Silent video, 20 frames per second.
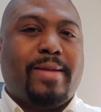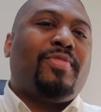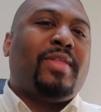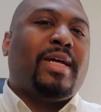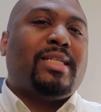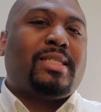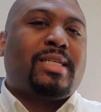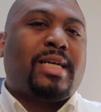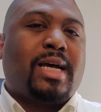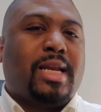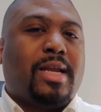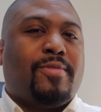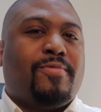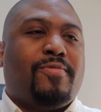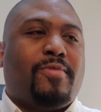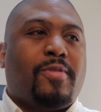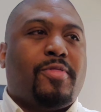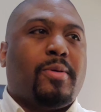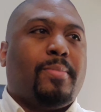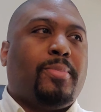That's kind of
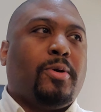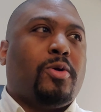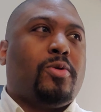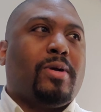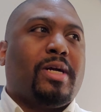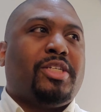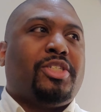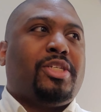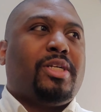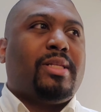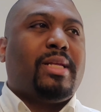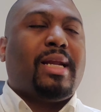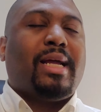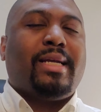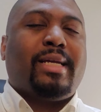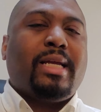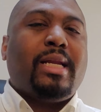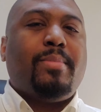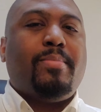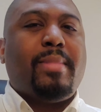the progression that I
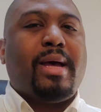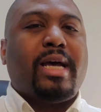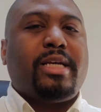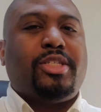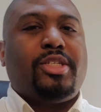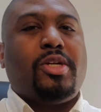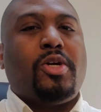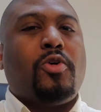can imagine